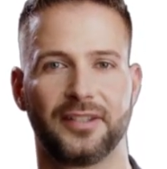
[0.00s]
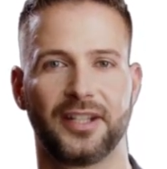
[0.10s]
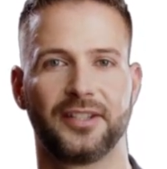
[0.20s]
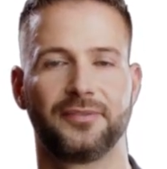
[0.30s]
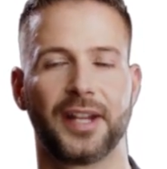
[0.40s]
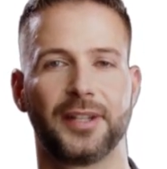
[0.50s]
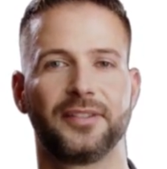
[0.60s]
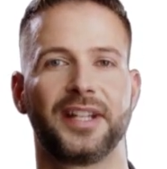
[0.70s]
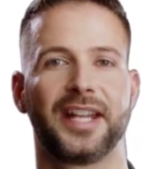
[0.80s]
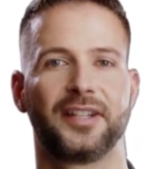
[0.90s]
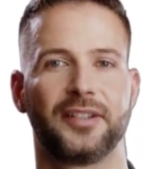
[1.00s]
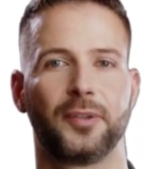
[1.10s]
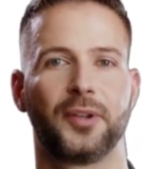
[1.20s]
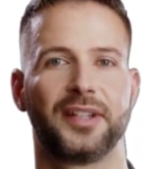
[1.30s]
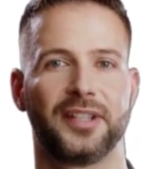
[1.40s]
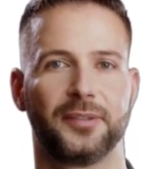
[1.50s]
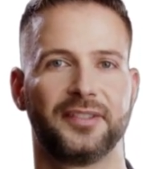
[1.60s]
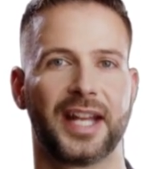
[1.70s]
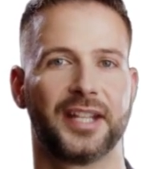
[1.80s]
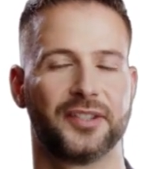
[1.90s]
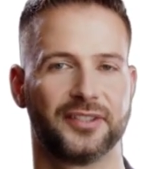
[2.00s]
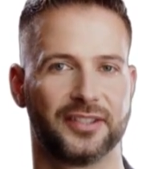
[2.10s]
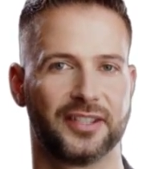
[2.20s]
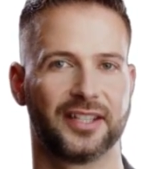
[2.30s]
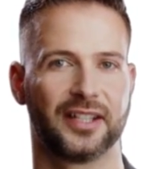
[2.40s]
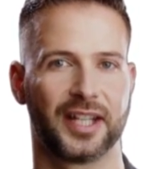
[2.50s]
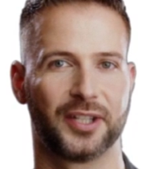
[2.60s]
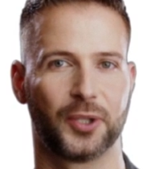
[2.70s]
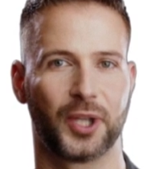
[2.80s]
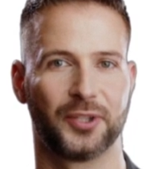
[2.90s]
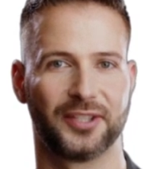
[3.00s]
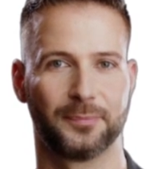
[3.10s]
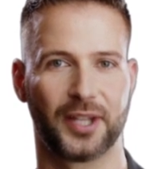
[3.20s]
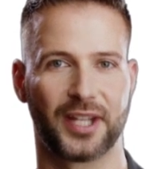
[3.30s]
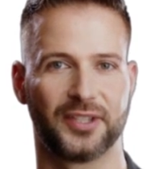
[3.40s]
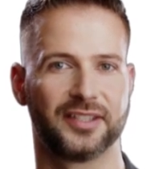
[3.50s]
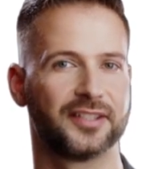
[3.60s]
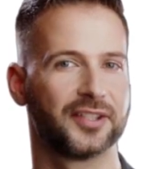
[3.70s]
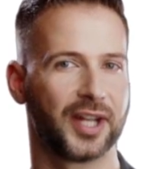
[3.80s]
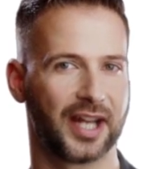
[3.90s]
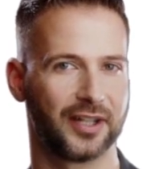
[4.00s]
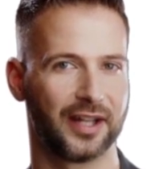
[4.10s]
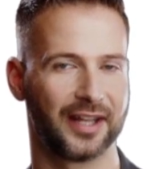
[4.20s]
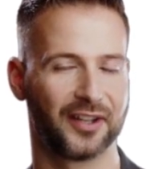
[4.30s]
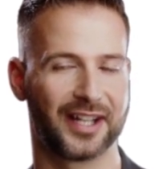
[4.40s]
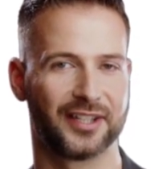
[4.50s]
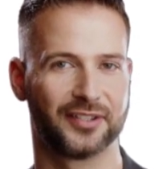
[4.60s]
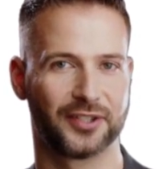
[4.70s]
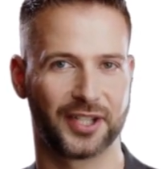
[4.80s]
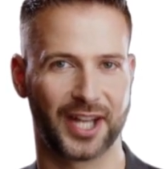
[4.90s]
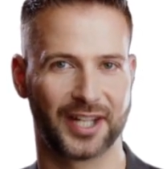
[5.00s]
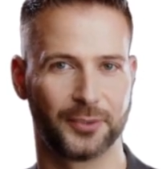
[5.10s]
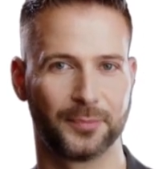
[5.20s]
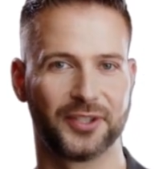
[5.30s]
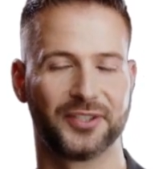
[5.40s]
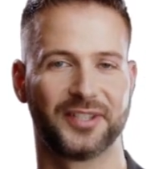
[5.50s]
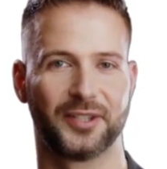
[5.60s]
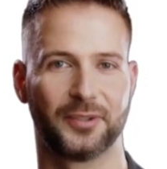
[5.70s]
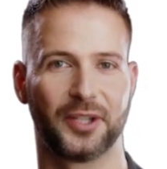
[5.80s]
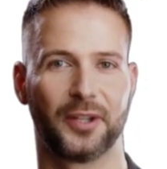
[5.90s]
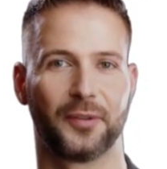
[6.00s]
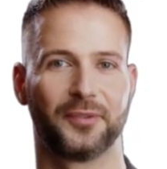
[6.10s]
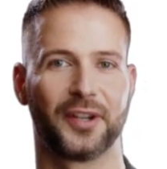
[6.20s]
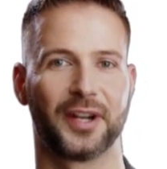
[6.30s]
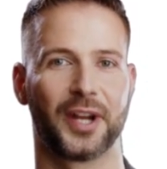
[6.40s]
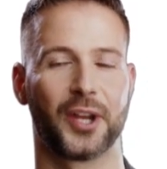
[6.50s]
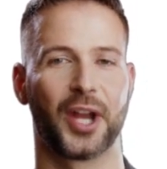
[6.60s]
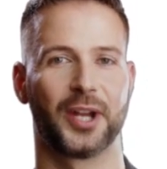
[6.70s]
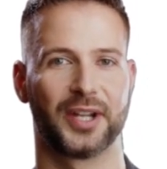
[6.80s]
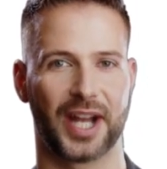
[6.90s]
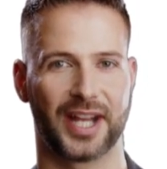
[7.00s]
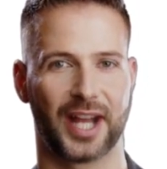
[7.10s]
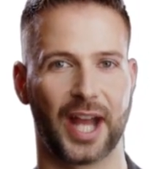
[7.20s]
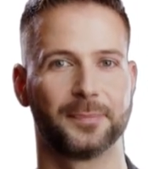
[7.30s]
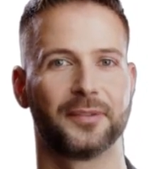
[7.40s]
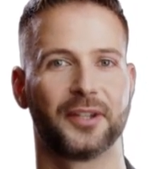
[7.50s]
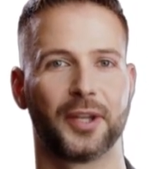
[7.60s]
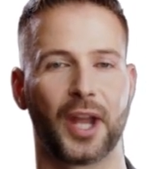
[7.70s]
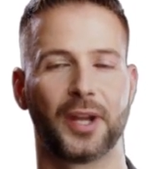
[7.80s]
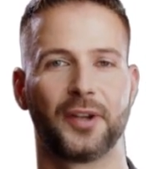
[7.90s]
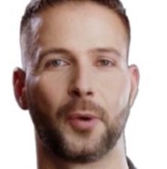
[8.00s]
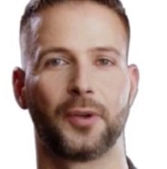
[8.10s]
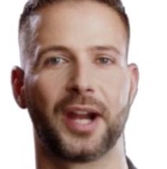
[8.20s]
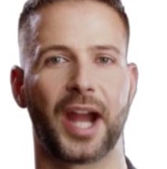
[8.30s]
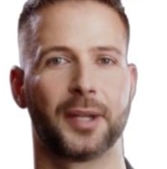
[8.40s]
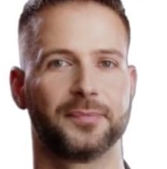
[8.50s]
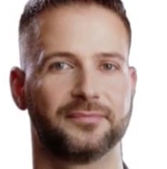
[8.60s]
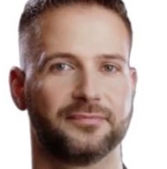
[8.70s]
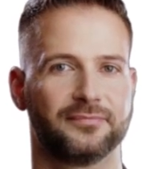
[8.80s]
It is fabricated on an advanced CMOS process and contains an 8-bit CPU RAM, ROM,